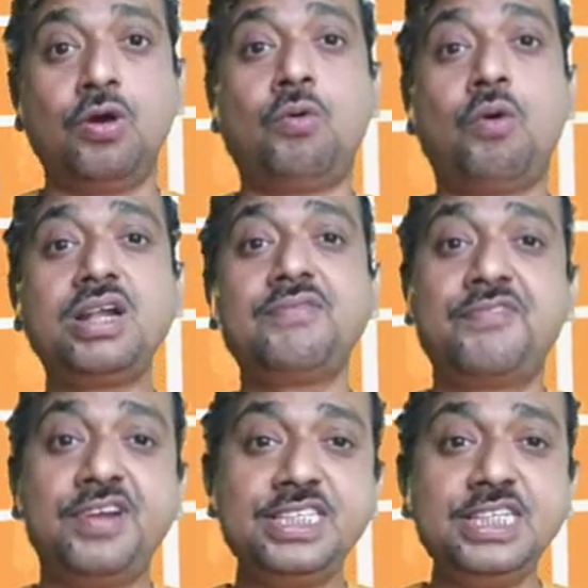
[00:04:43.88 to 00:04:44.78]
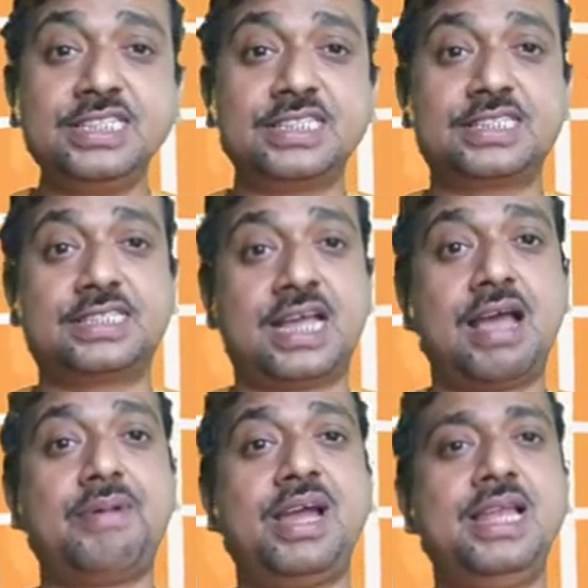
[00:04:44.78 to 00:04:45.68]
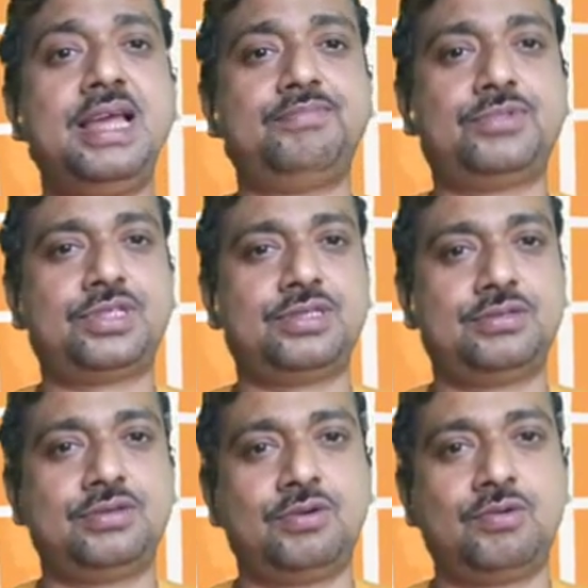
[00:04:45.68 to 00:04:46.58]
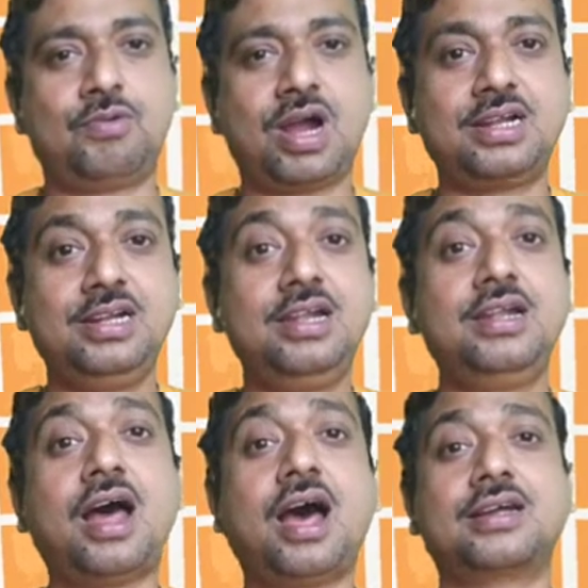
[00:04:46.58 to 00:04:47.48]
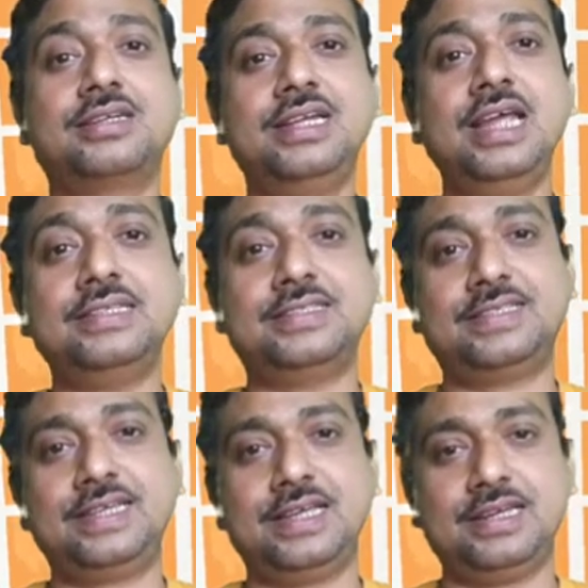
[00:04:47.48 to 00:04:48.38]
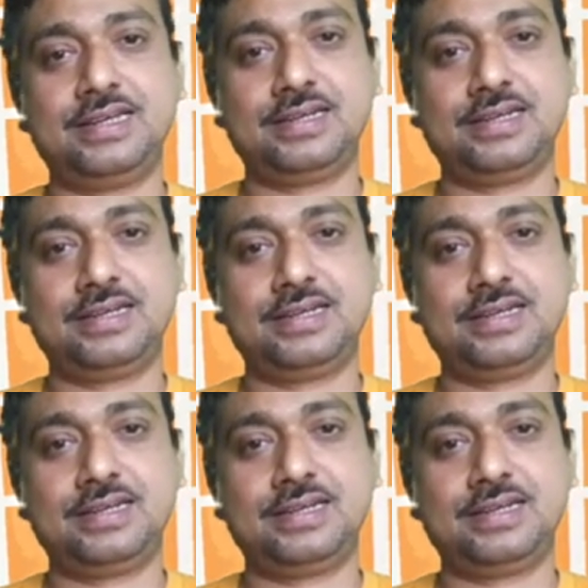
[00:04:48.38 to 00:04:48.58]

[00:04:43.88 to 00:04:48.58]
What fringings have I left? What dark days seen?